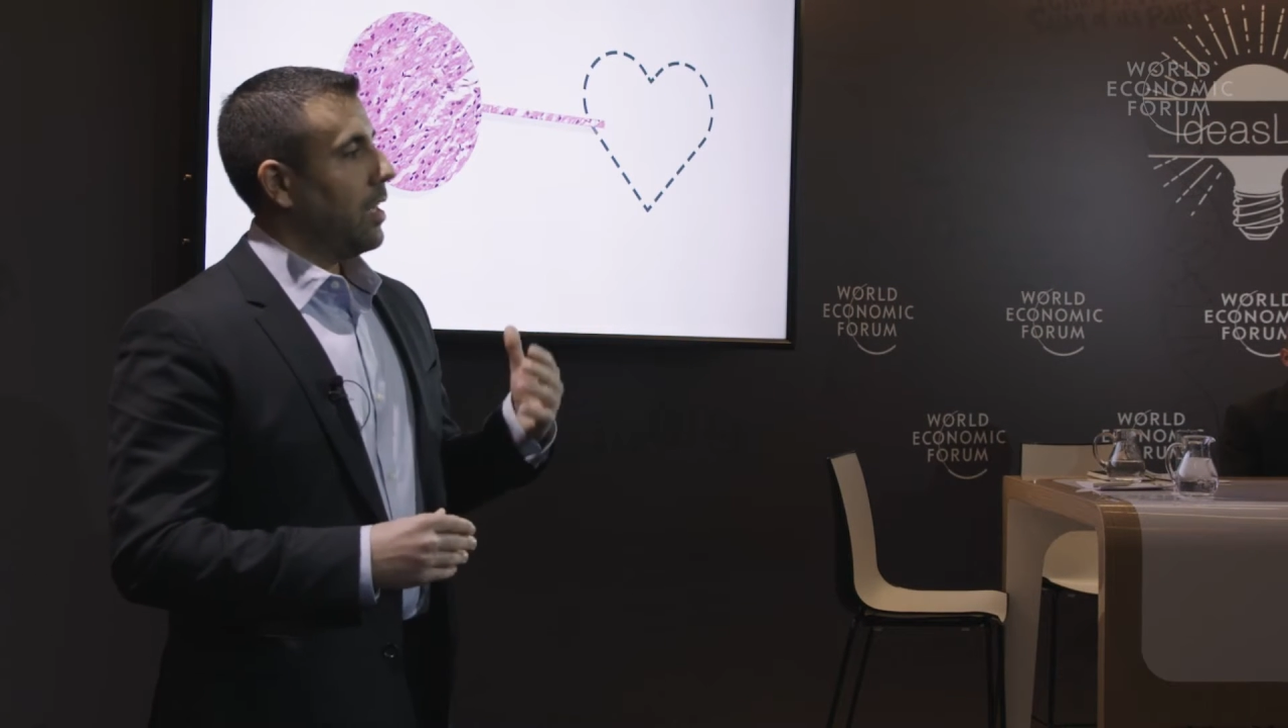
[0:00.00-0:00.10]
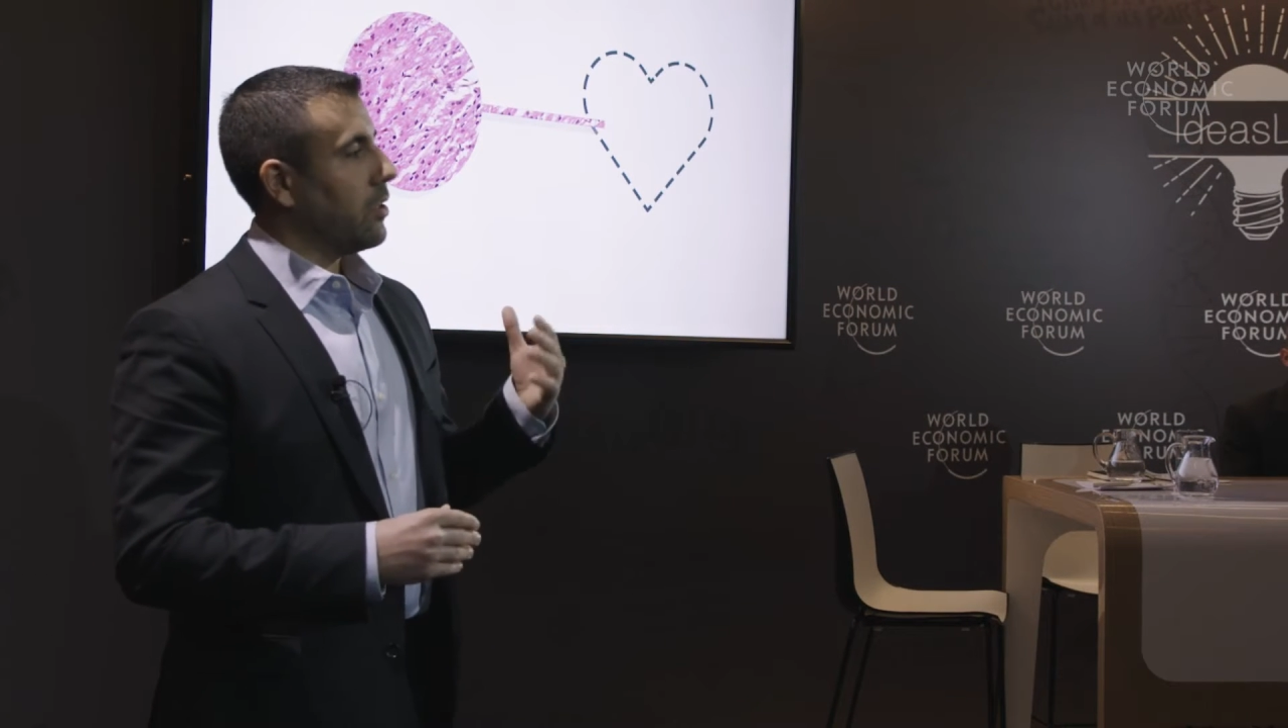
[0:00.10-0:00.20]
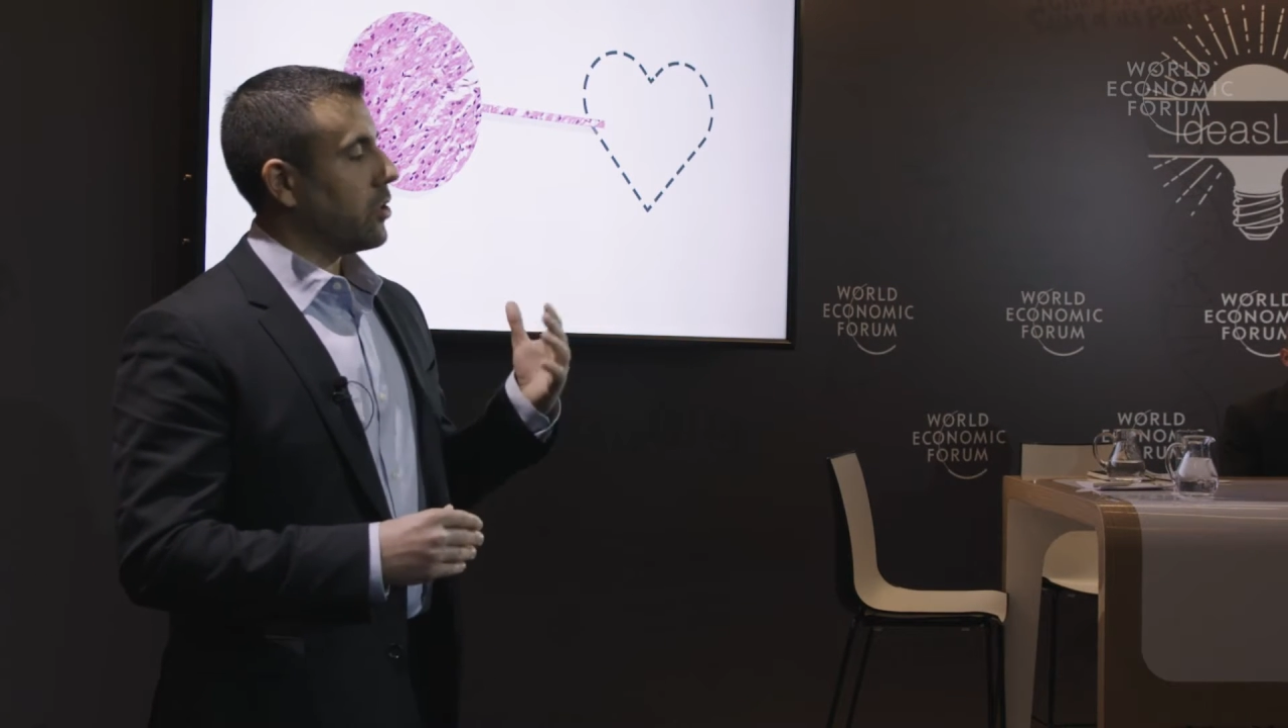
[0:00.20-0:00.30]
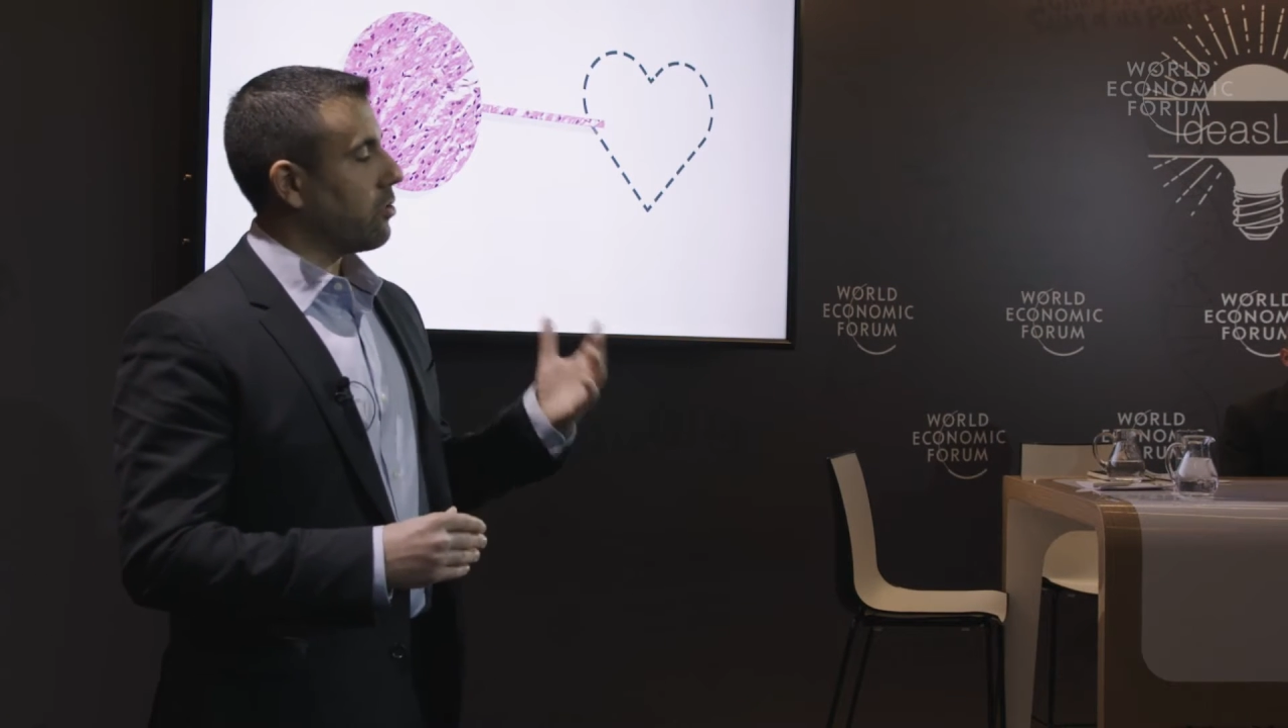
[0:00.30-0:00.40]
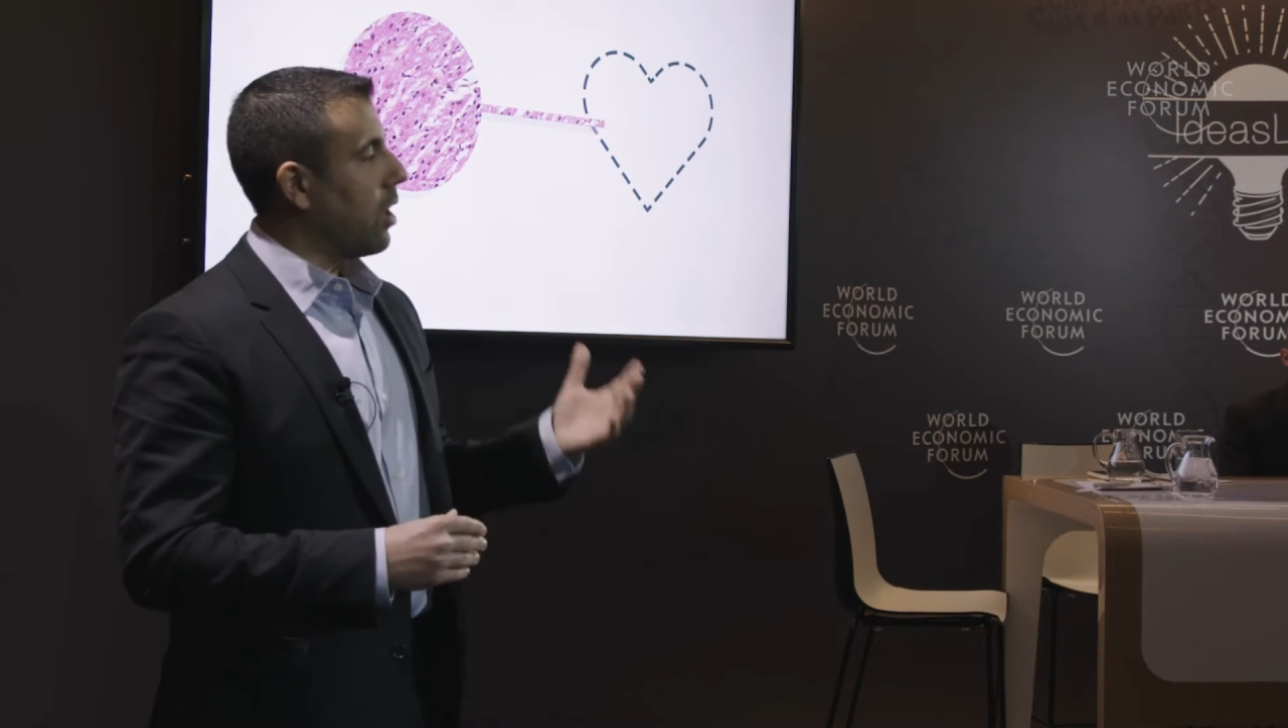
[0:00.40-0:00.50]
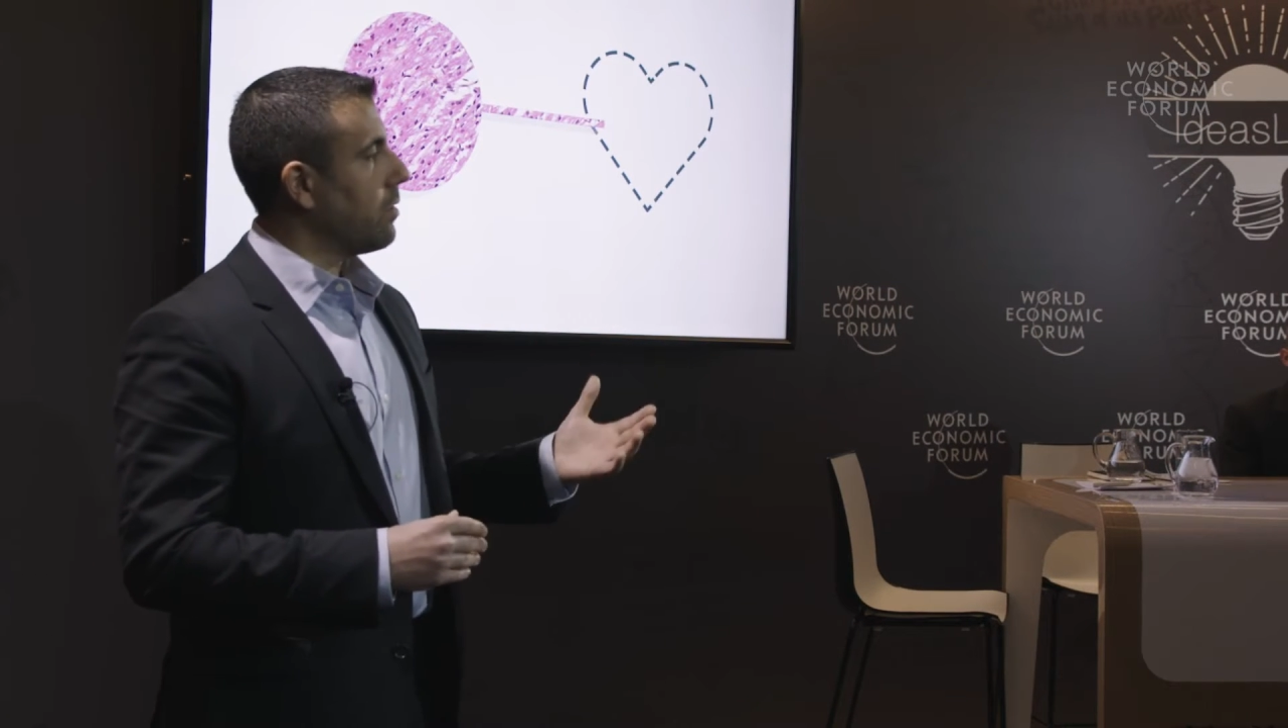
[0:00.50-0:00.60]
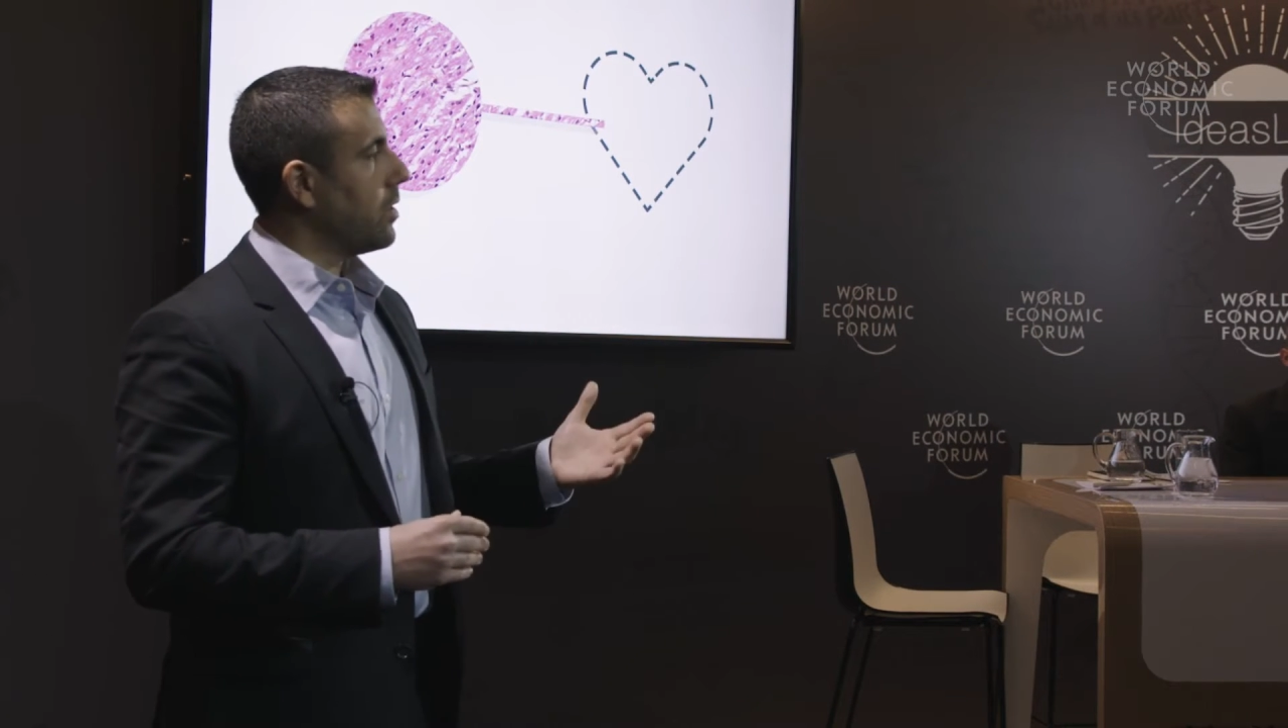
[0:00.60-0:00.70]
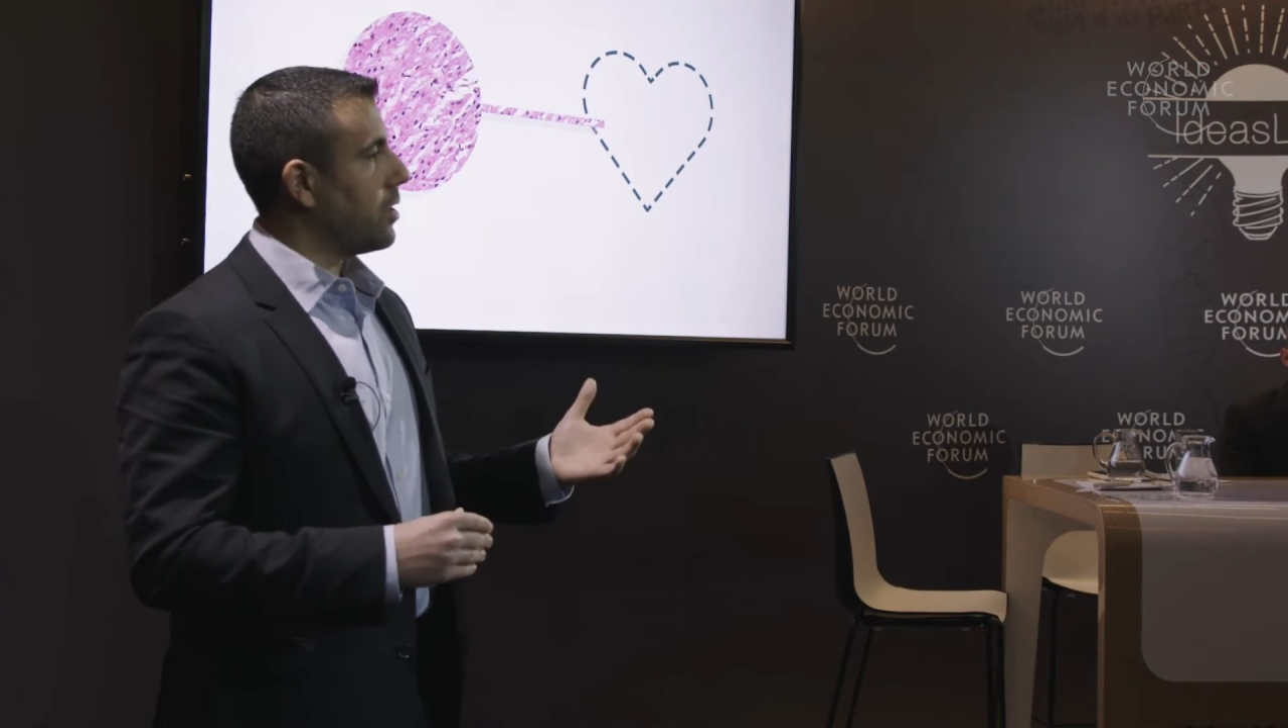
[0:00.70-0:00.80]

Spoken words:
This strongly